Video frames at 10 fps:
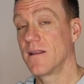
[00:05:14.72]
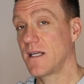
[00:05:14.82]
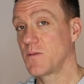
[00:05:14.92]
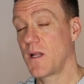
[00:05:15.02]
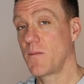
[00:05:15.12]

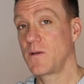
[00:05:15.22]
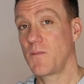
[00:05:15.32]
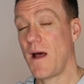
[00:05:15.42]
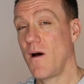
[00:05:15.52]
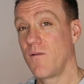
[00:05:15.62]
that's one of the most
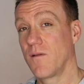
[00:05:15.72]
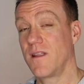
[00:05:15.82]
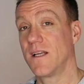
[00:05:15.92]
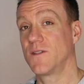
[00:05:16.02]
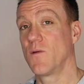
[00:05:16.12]
powerful
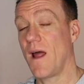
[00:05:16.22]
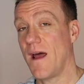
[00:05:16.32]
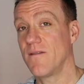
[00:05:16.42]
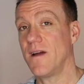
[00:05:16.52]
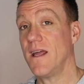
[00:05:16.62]
things you'll
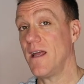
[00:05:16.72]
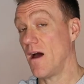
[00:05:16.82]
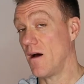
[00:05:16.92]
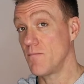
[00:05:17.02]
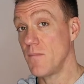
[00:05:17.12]
ever
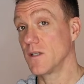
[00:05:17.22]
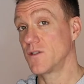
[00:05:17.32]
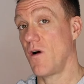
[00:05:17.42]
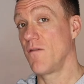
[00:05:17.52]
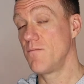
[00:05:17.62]
hear. And
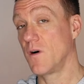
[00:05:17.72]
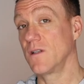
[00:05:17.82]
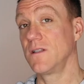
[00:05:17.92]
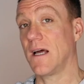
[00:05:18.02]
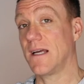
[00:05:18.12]
much of
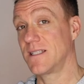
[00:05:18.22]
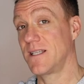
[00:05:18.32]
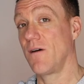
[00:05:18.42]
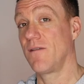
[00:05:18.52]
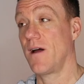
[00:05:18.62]
modern day
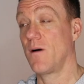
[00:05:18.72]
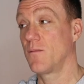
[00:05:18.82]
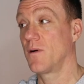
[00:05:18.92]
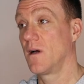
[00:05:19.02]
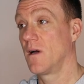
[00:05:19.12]

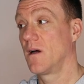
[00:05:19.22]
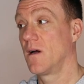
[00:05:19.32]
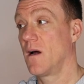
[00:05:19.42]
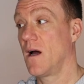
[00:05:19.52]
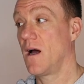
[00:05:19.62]
self-help,
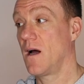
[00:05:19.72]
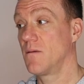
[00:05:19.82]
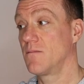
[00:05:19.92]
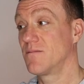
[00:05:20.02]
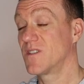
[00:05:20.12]

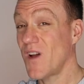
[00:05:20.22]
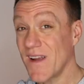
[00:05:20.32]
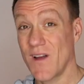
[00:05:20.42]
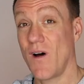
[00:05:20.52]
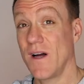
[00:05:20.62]

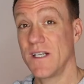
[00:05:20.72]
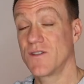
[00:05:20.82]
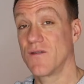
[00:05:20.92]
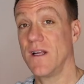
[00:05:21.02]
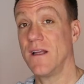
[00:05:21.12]

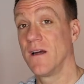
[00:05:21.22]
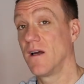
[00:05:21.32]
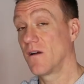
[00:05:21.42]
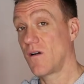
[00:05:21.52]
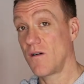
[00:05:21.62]
psychiatry,
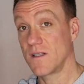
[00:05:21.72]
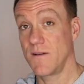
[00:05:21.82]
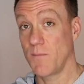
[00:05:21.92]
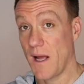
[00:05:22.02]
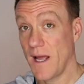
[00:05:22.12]

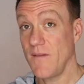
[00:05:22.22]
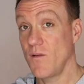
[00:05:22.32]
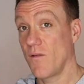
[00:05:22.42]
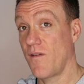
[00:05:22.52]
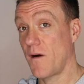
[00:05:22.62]
cognitive
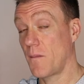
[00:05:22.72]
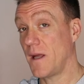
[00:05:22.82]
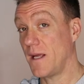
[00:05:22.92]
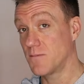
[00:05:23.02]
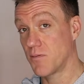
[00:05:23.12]
behavioral
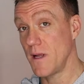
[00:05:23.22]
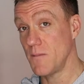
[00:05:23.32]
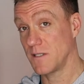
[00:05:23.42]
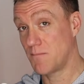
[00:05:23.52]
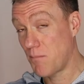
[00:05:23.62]
therapy is pretty
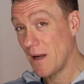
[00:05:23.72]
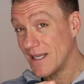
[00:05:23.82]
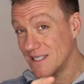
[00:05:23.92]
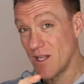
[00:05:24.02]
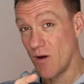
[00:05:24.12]
much
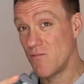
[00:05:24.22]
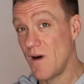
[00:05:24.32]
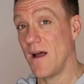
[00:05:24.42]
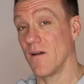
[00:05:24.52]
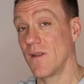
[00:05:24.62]
based
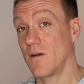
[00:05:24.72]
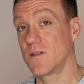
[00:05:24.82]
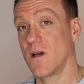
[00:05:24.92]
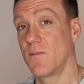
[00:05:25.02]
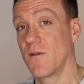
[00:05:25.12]
around those
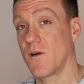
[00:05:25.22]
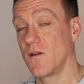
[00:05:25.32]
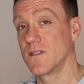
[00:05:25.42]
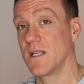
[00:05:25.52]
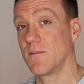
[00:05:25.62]
type of
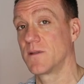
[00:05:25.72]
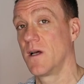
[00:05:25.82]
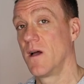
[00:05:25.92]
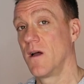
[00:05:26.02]
concepts,